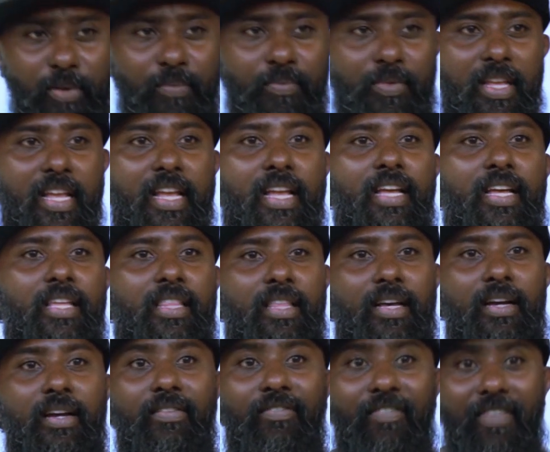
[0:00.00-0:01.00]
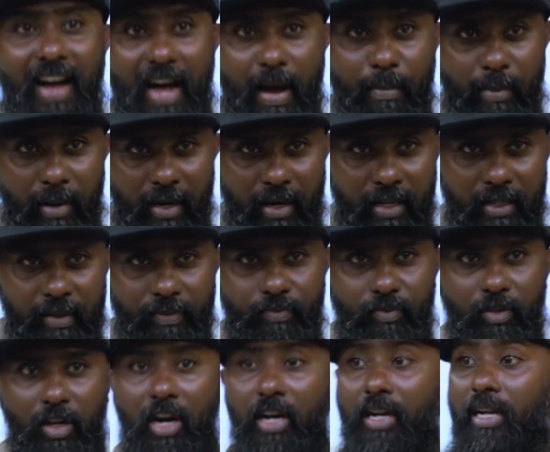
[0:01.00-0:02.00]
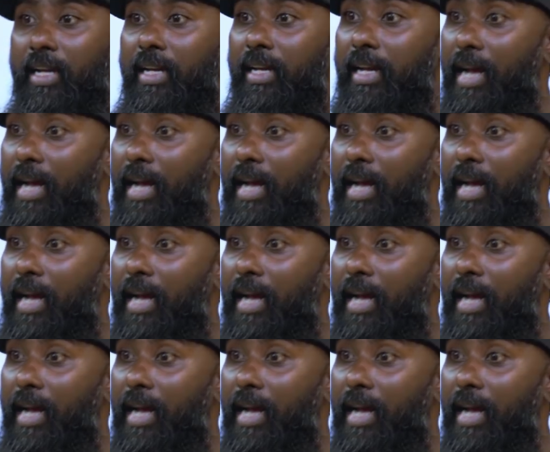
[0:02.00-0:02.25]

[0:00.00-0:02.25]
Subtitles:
know, the farmer or a